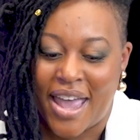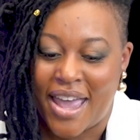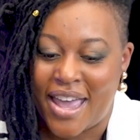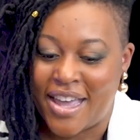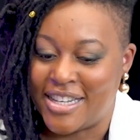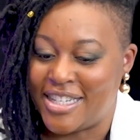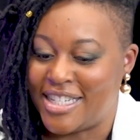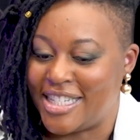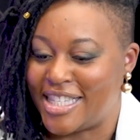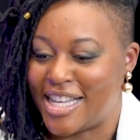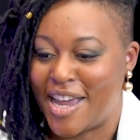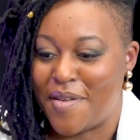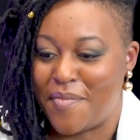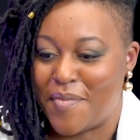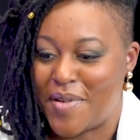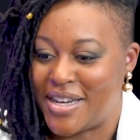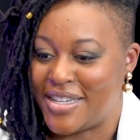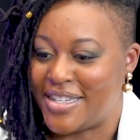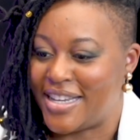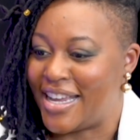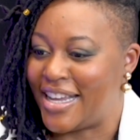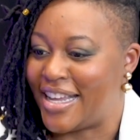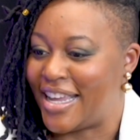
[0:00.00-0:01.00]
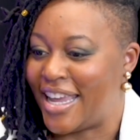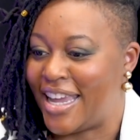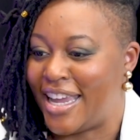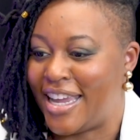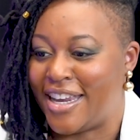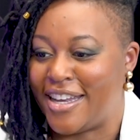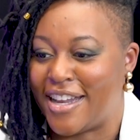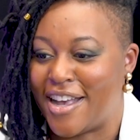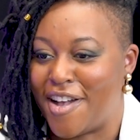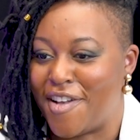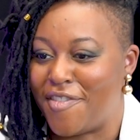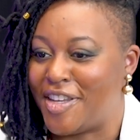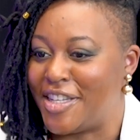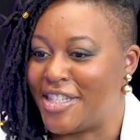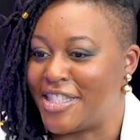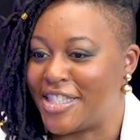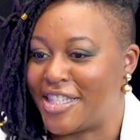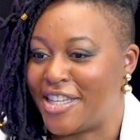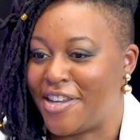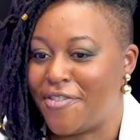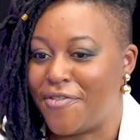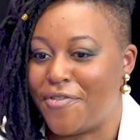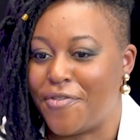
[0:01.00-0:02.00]
had designed my decade,
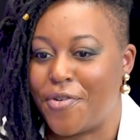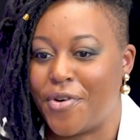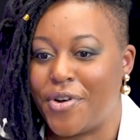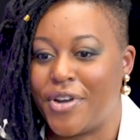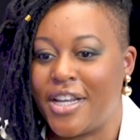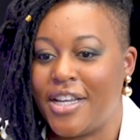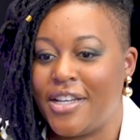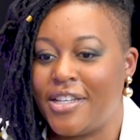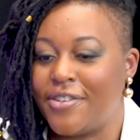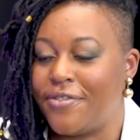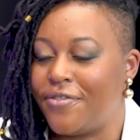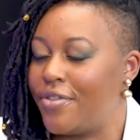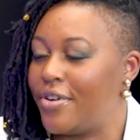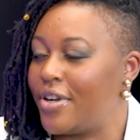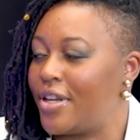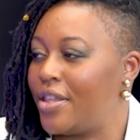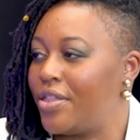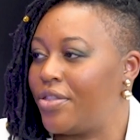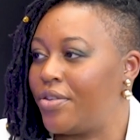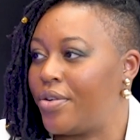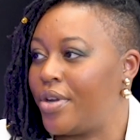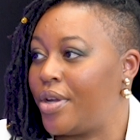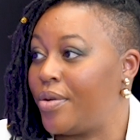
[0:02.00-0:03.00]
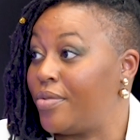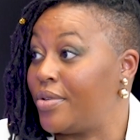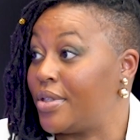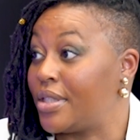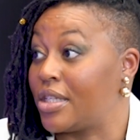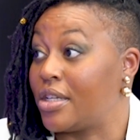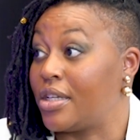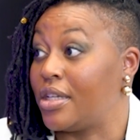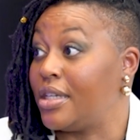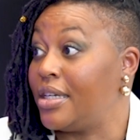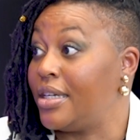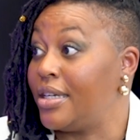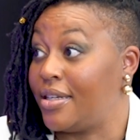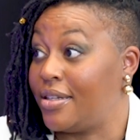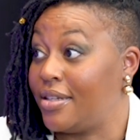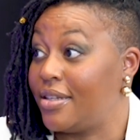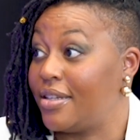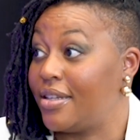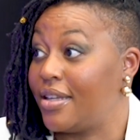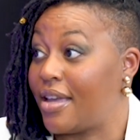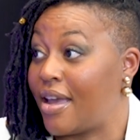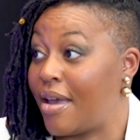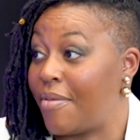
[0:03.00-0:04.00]
obviously. 40 to 43 was good.
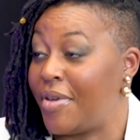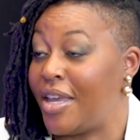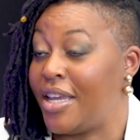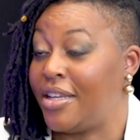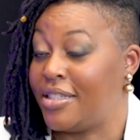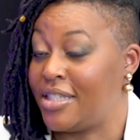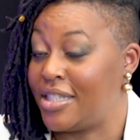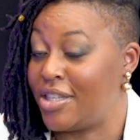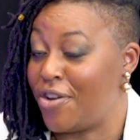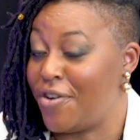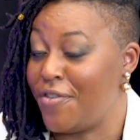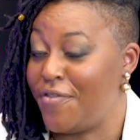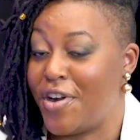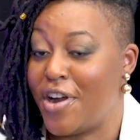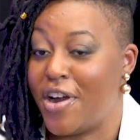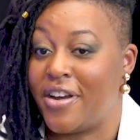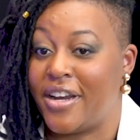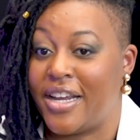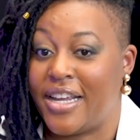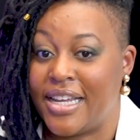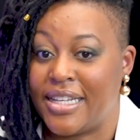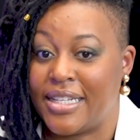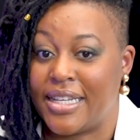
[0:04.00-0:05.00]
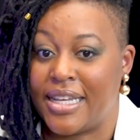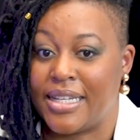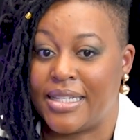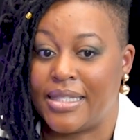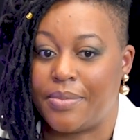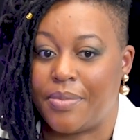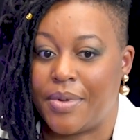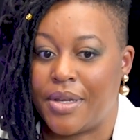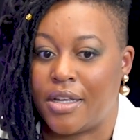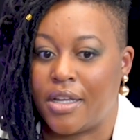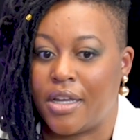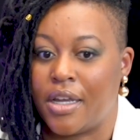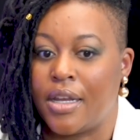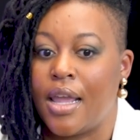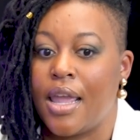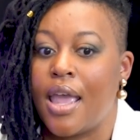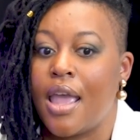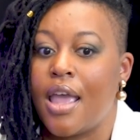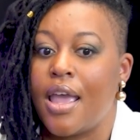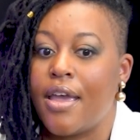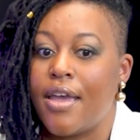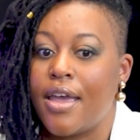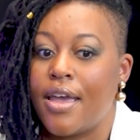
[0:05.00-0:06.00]
I mean, so far it's been good.
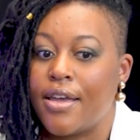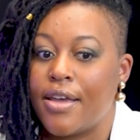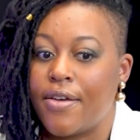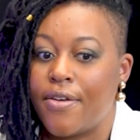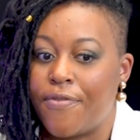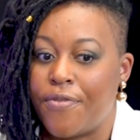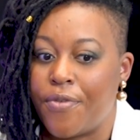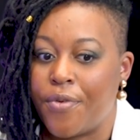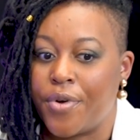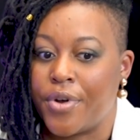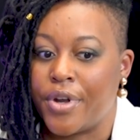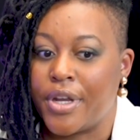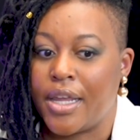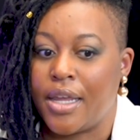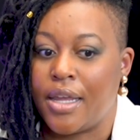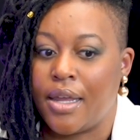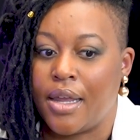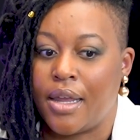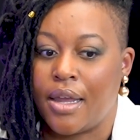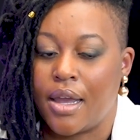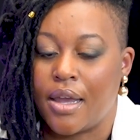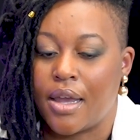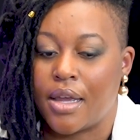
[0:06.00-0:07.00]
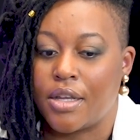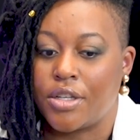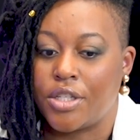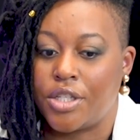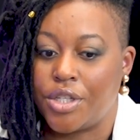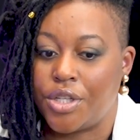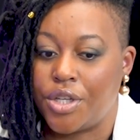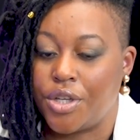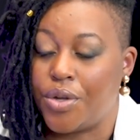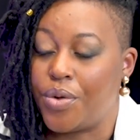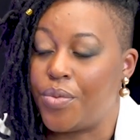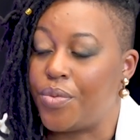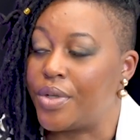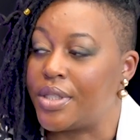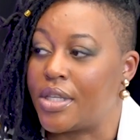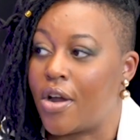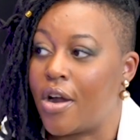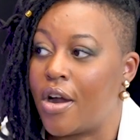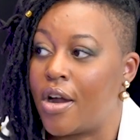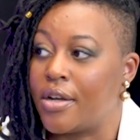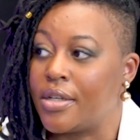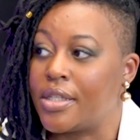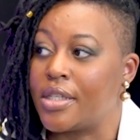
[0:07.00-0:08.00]
42 was
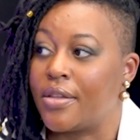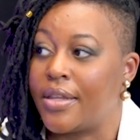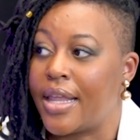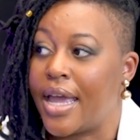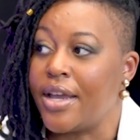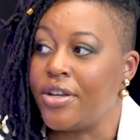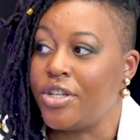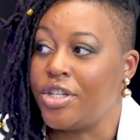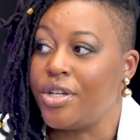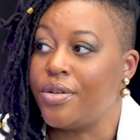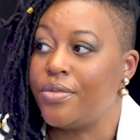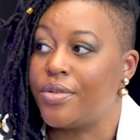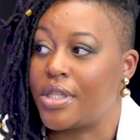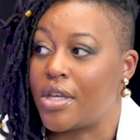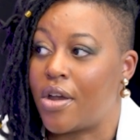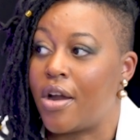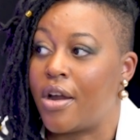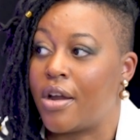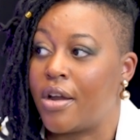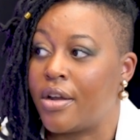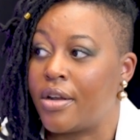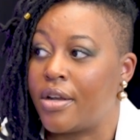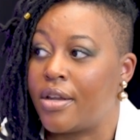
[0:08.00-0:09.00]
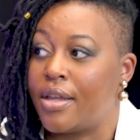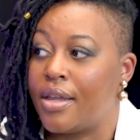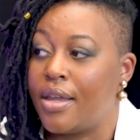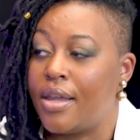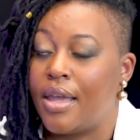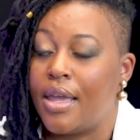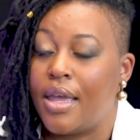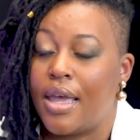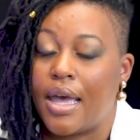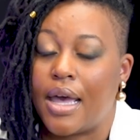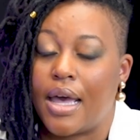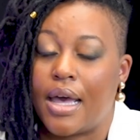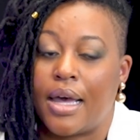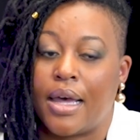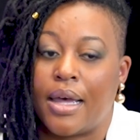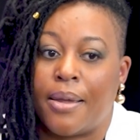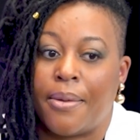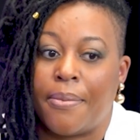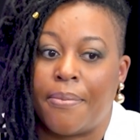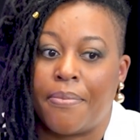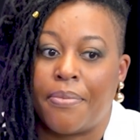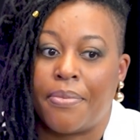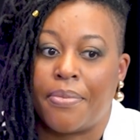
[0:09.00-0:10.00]
hard. So last year was hard.
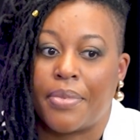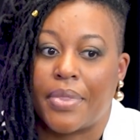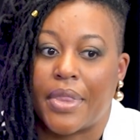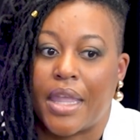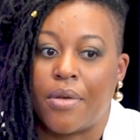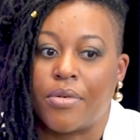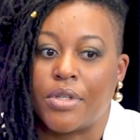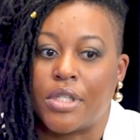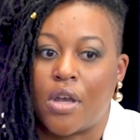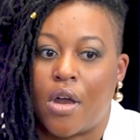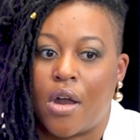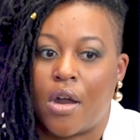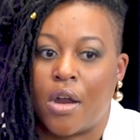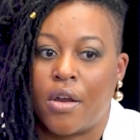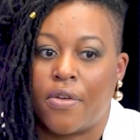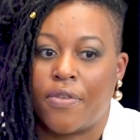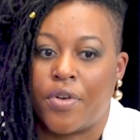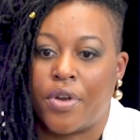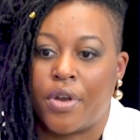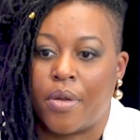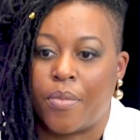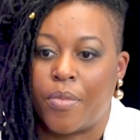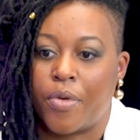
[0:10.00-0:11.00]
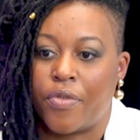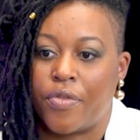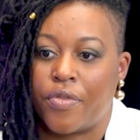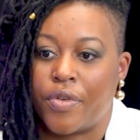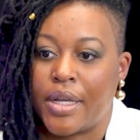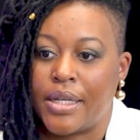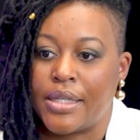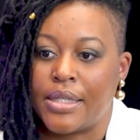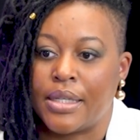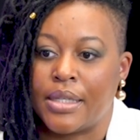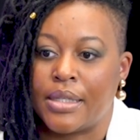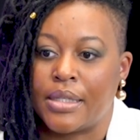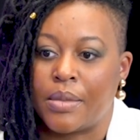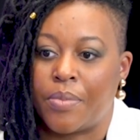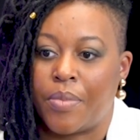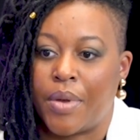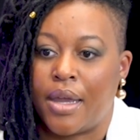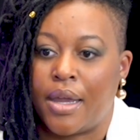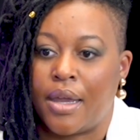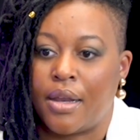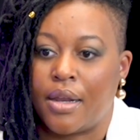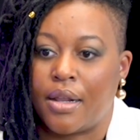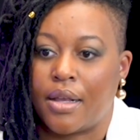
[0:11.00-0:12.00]
It was hard for a number of reasons,
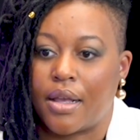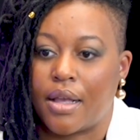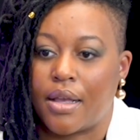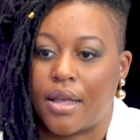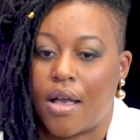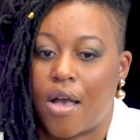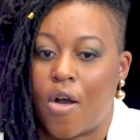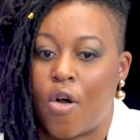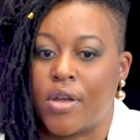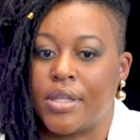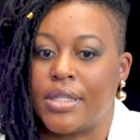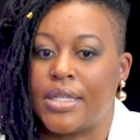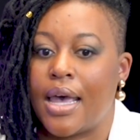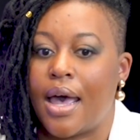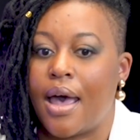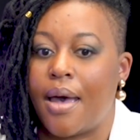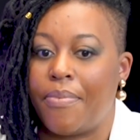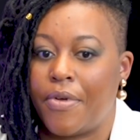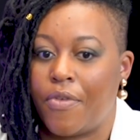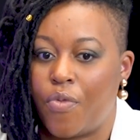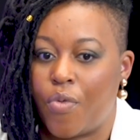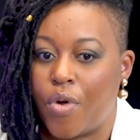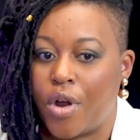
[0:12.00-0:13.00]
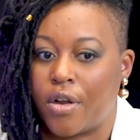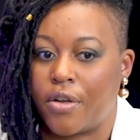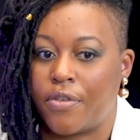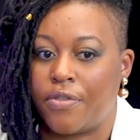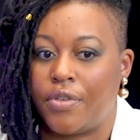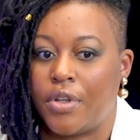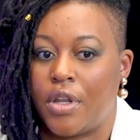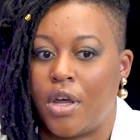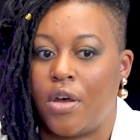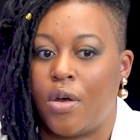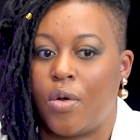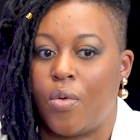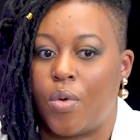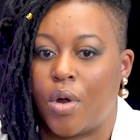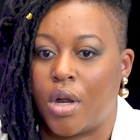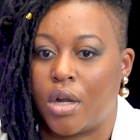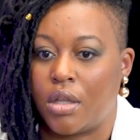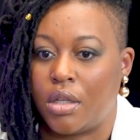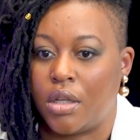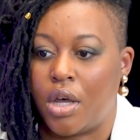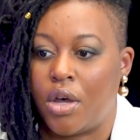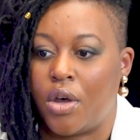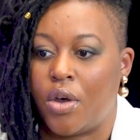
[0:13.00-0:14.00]
but on top of
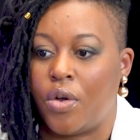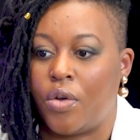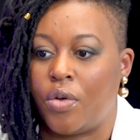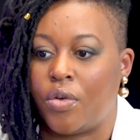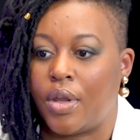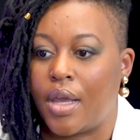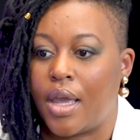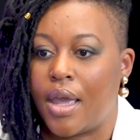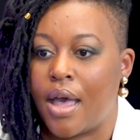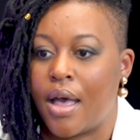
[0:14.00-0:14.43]
workload,